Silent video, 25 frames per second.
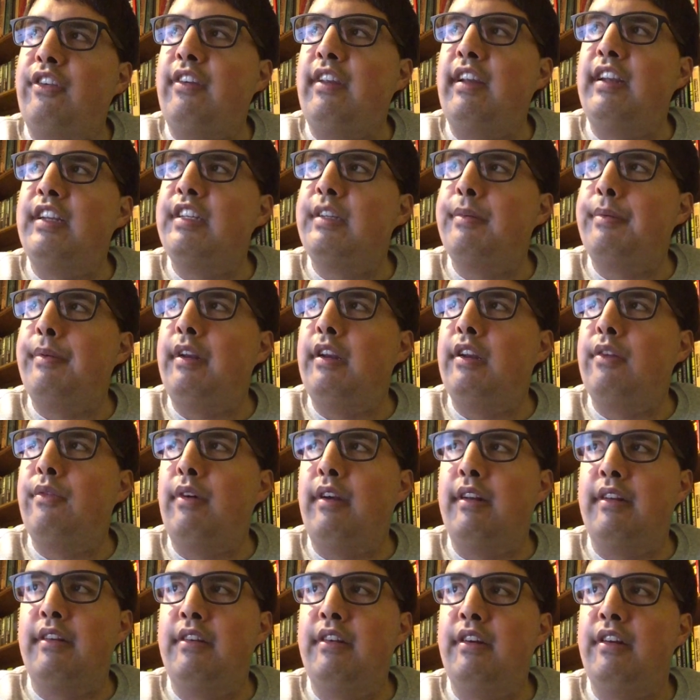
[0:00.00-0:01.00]
is actually pretty
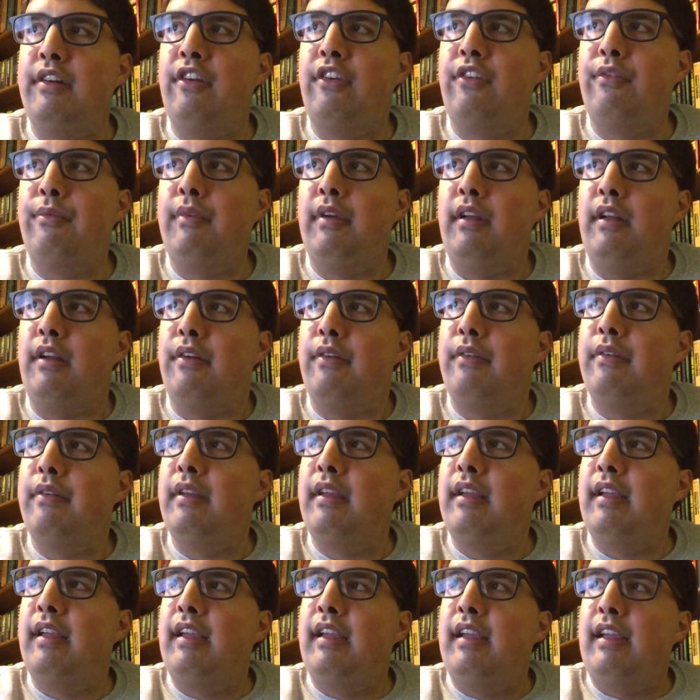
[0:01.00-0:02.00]
quite good as well,
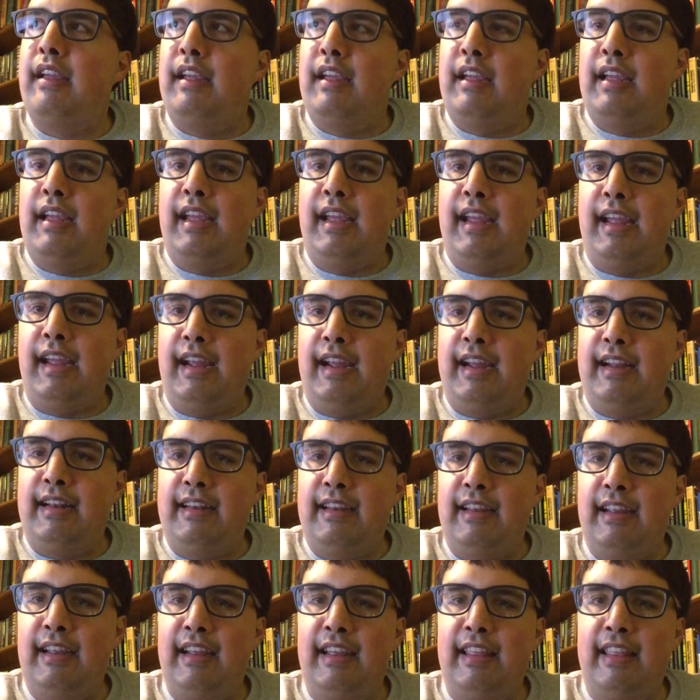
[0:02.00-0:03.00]

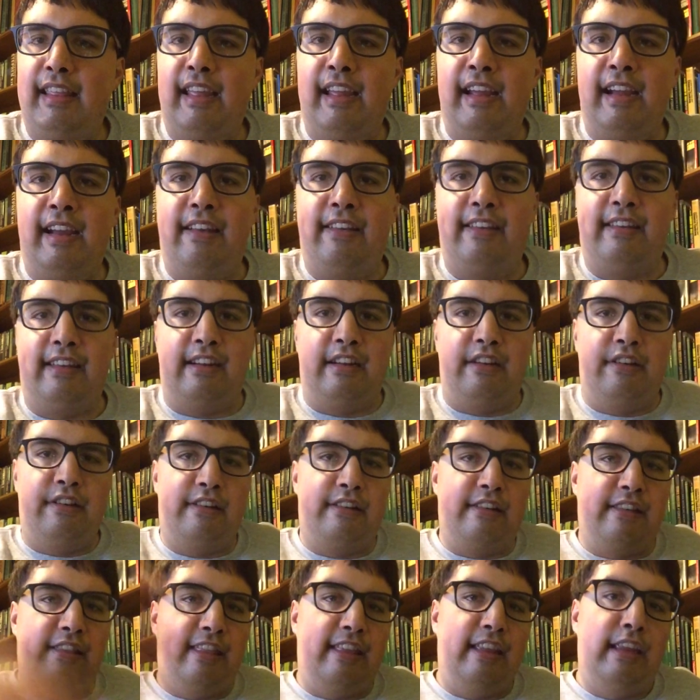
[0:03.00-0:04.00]
and it has a
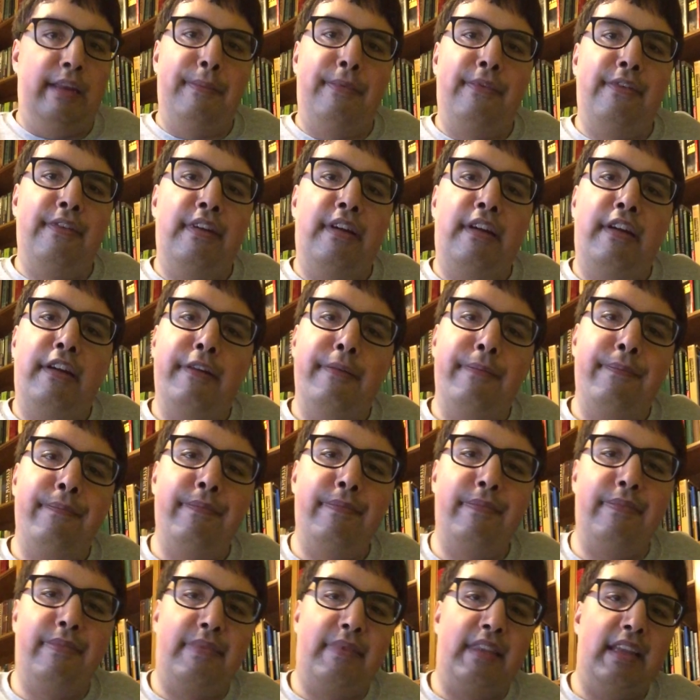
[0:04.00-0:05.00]
good theme song.
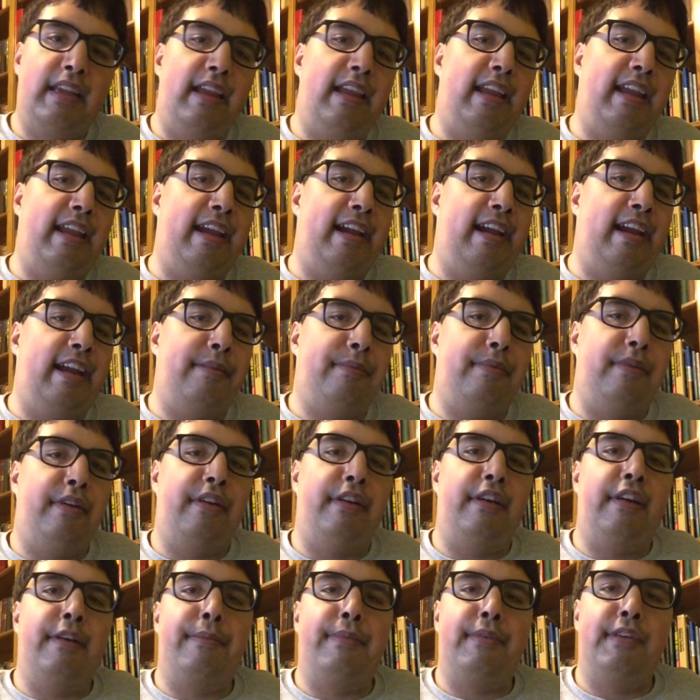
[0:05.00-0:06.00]
It had
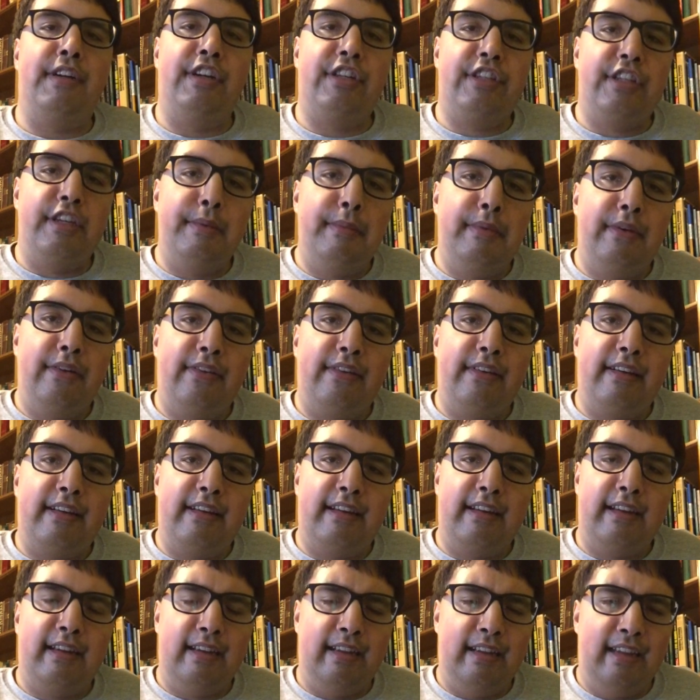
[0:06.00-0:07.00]
pretty good production
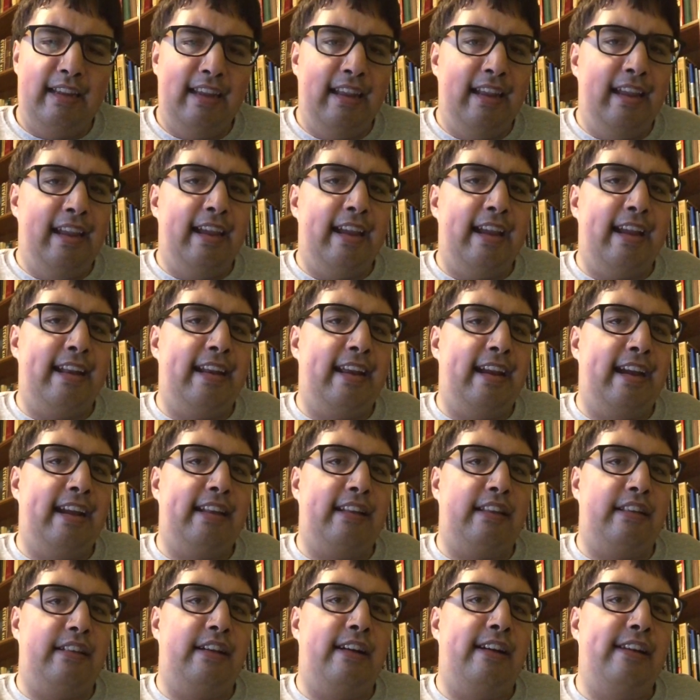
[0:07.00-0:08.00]
music, and it
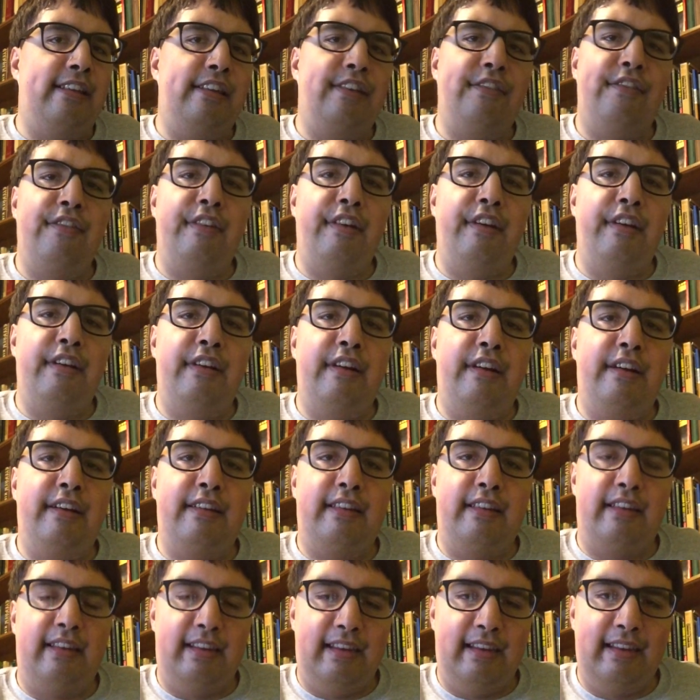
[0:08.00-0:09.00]
had lots of very
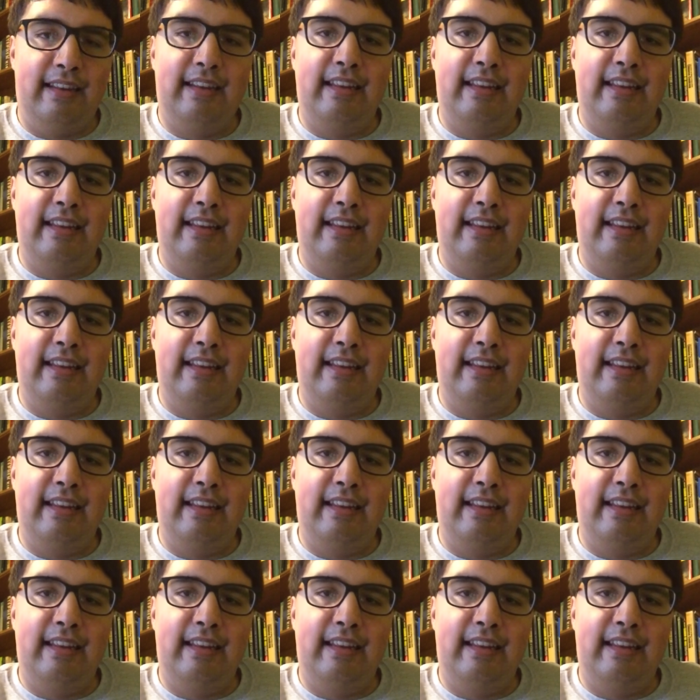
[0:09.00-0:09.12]
good